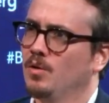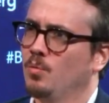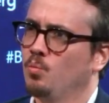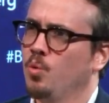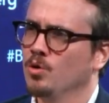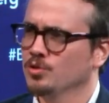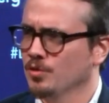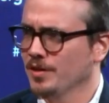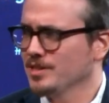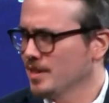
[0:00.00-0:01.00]
What sort
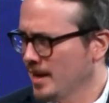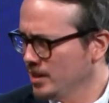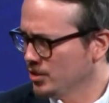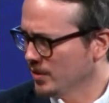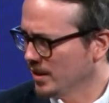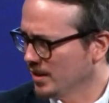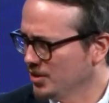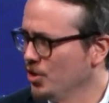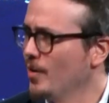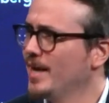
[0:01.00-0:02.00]
of things are they doing?
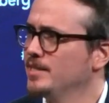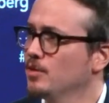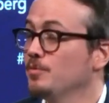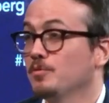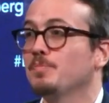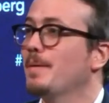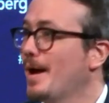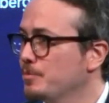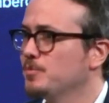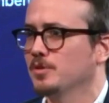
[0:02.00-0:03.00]
You know, is it
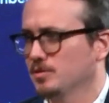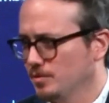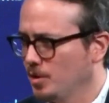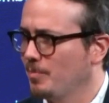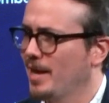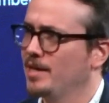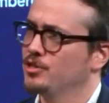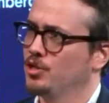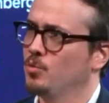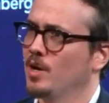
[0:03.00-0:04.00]
perhaps you know,
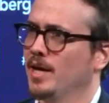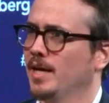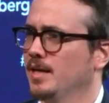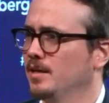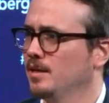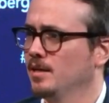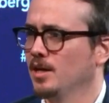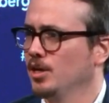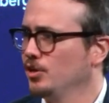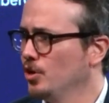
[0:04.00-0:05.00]
players who were in,
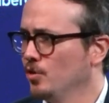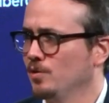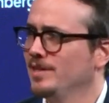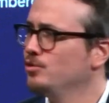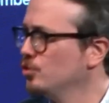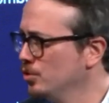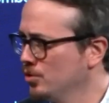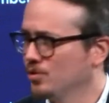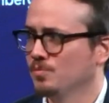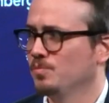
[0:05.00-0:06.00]
you know, Ligue
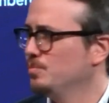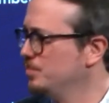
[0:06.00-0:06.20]
2,